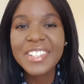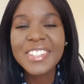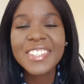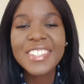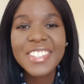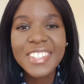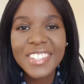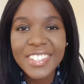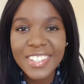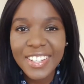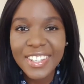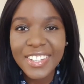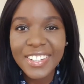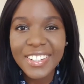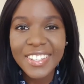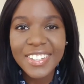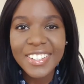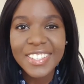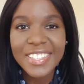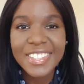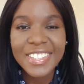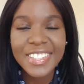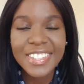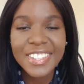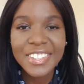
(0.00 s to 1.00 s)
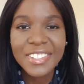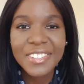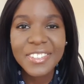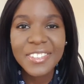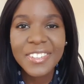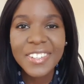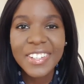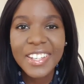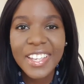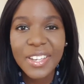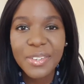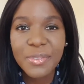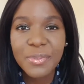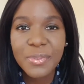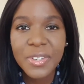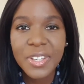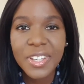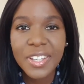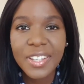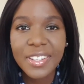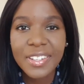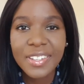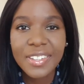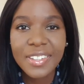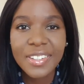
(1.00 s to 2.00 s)
you start, you're
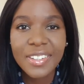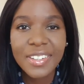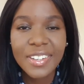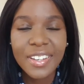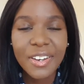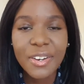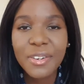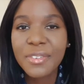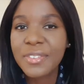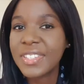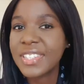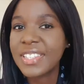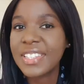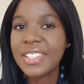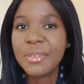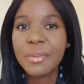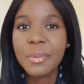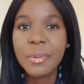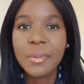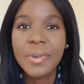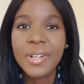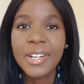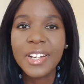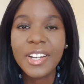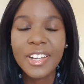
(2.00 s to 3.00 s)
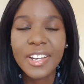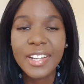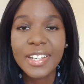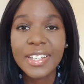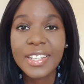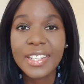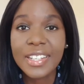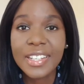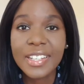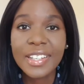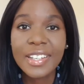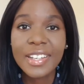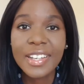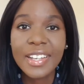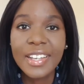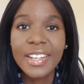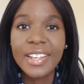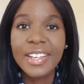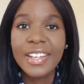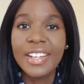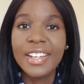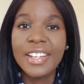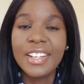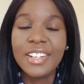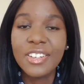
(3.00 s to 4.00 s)
given, obviously, we were learning
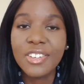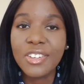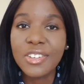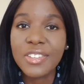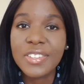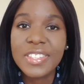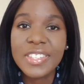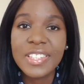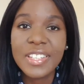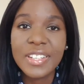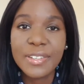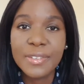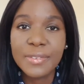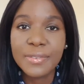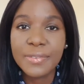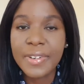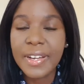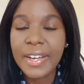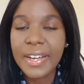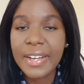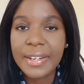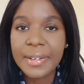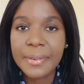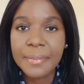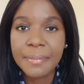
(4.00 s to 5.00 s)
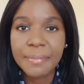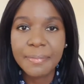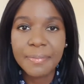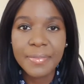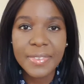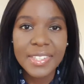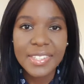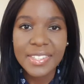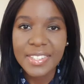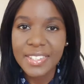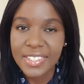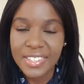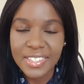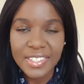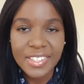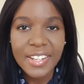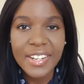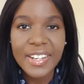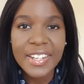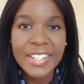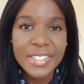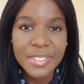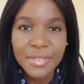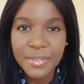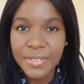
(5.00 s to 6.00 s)
lots of um, sort of
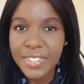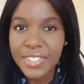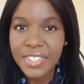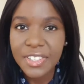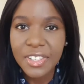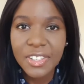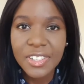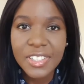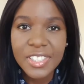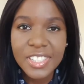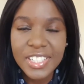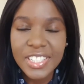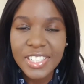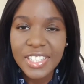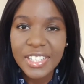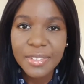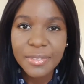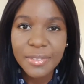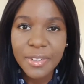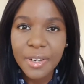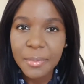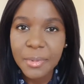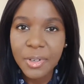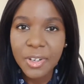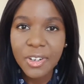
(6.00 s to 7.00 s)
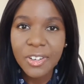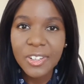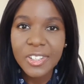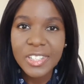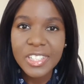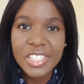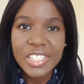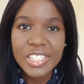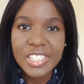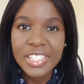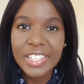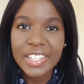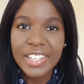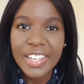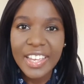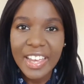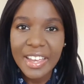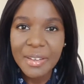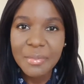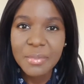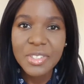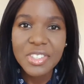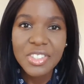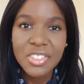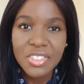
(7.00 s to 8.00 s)
science, physiology, pharmacology,
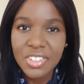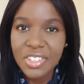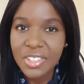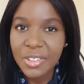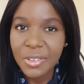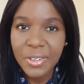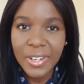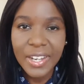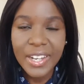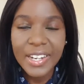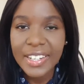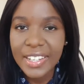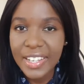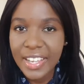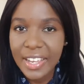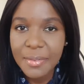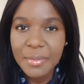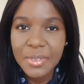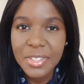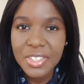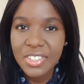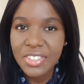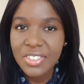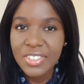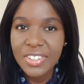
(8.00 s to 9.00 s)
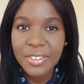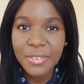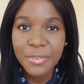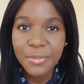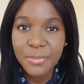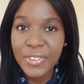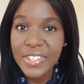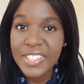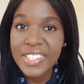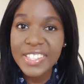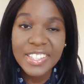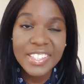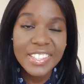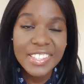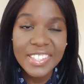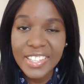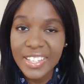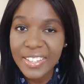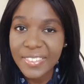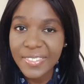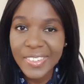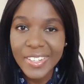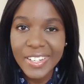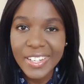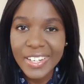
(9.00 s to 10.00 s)
chemistry, organic chemistry, physics
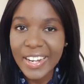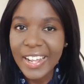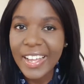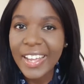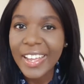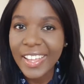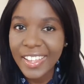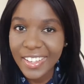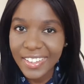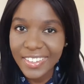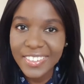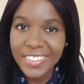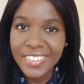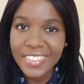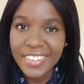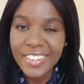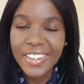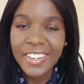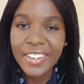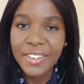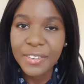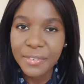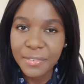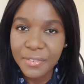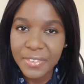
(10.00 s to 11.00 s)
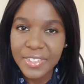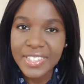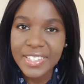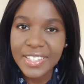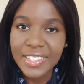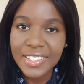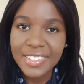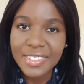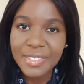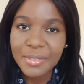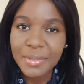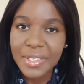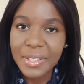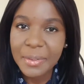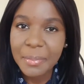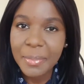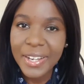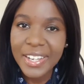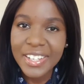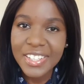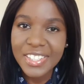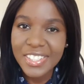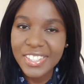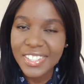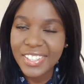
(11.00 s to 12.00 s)
even. I hate physics with a
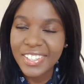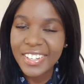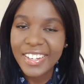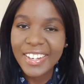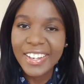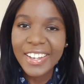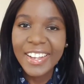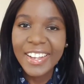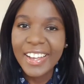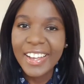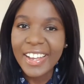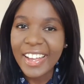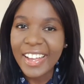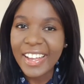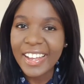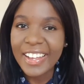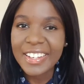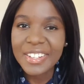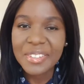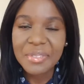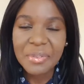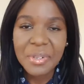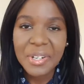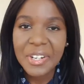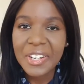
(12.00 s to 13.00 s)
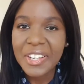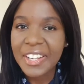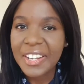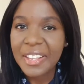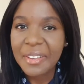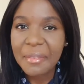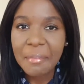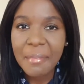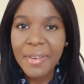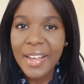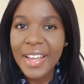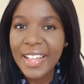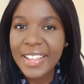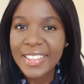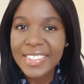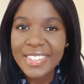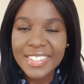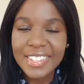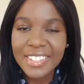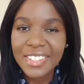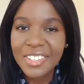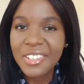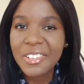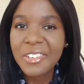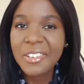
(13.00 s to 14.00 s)
passion and we're learning maths
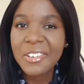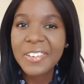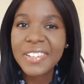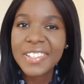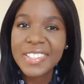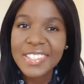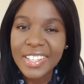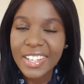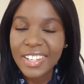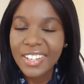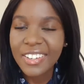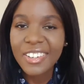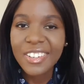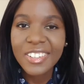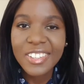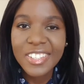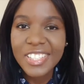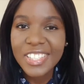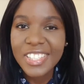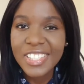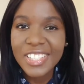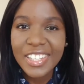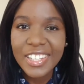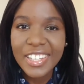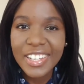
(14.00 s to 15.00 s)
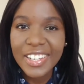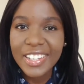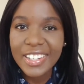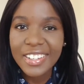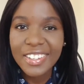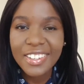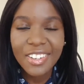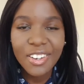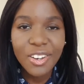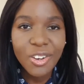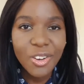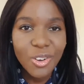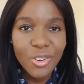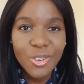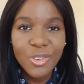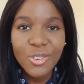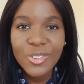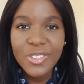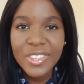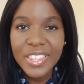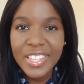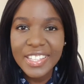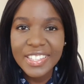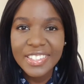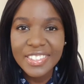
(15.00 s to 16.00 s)
and law and psychology and
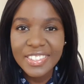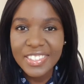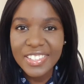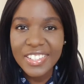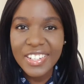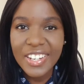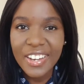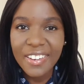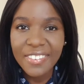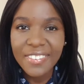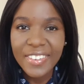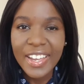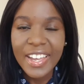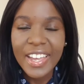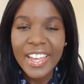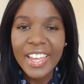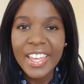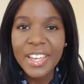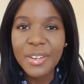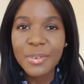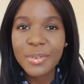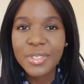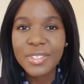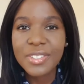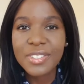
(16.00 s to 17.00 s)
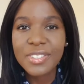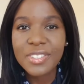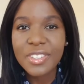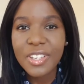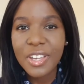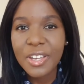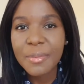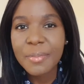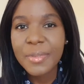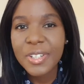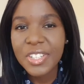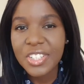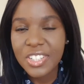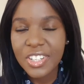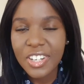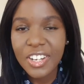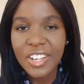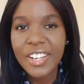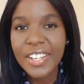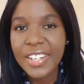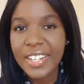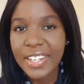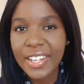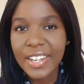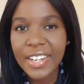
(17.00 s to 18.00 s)
all this stuff. It was so much
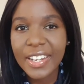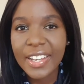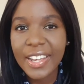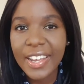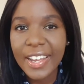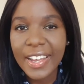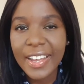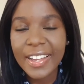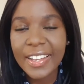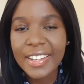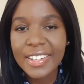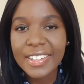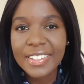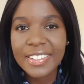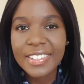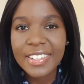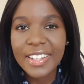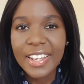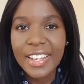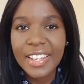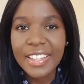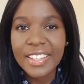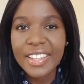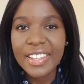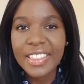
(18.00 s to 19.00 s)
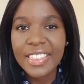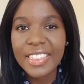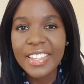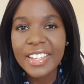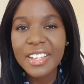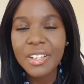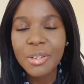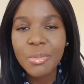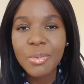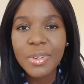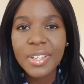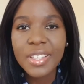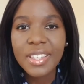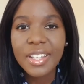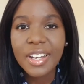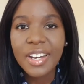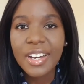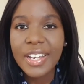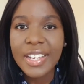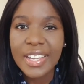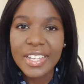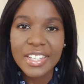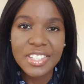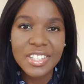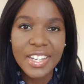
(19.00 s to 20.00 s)
learning. And the thing with
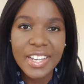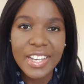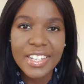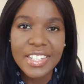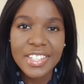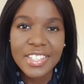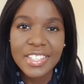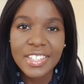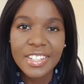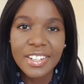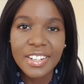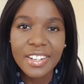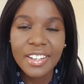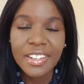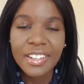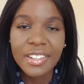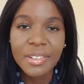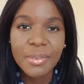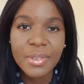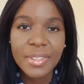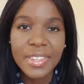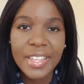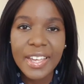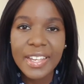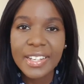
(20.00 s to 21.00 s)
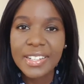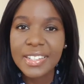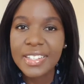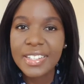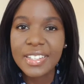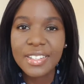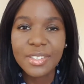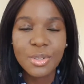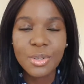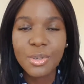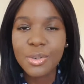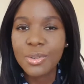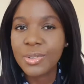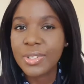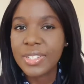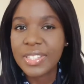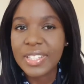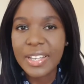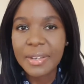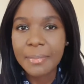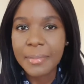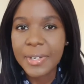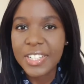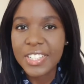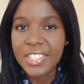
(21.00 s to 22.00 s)
higher education, like with any course,
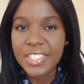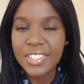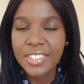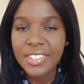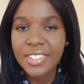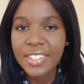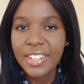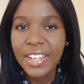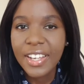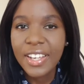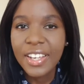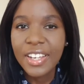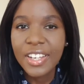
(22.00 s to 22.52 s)
I imagine,